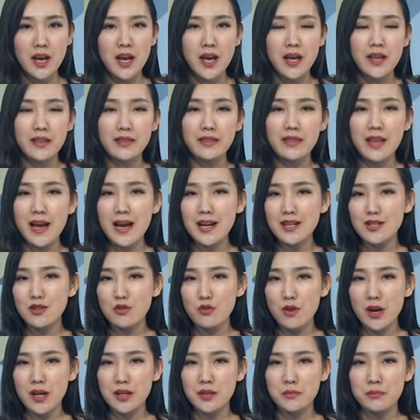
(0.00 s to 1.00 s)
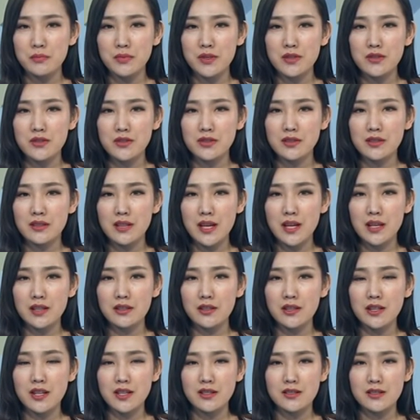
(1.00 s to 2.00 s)
That trend appears likely
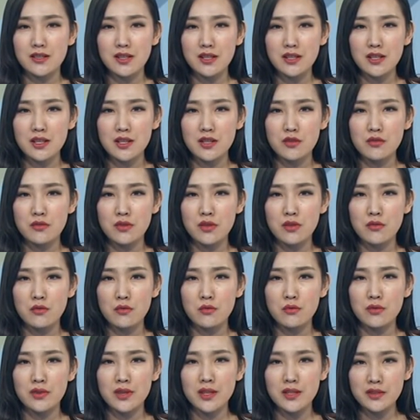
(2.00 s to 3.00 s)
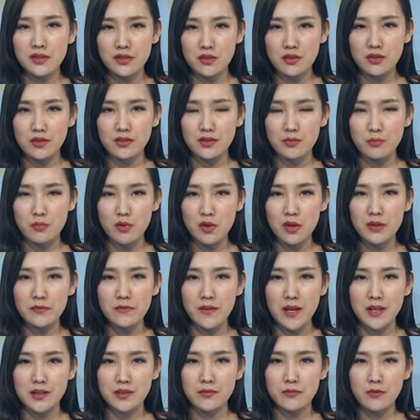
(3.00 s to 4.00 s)
to continue through this year's Spring
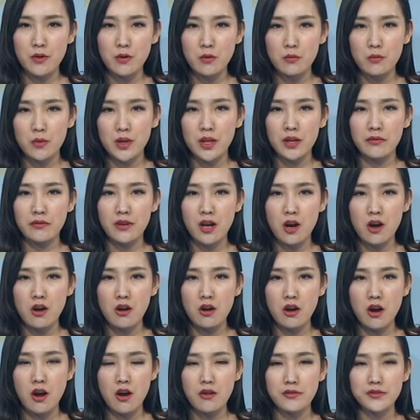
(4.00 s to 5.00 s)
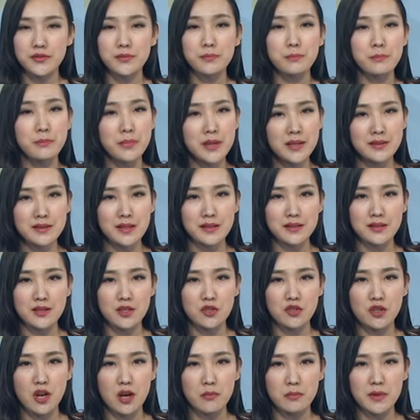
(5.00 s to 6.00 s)
Festival, one of Hong Kong's busiest
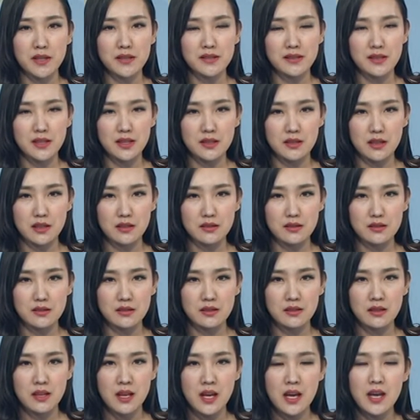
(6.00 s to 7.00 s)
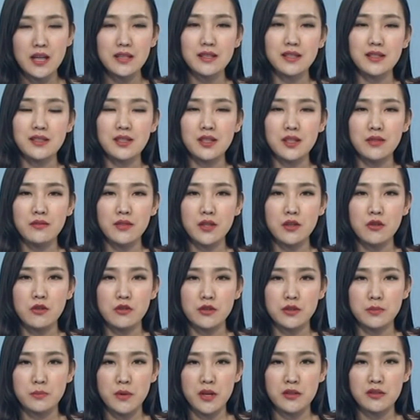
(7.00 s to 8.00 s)
shopping seasons. CCTV
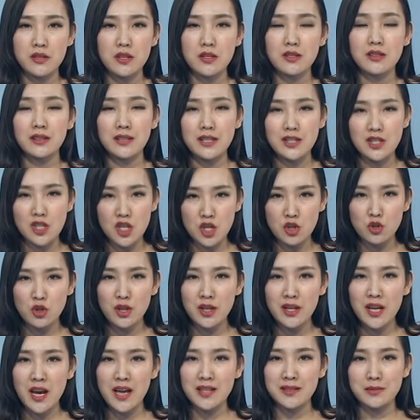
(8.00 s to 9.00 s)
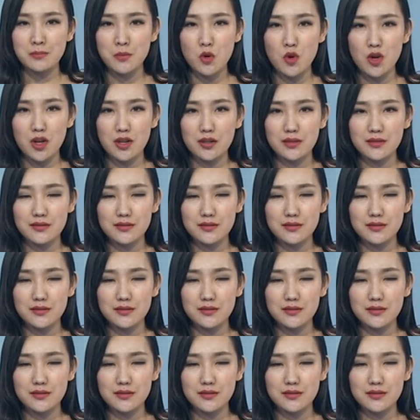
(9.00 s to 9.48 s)
correspondent Li Jiejun has more.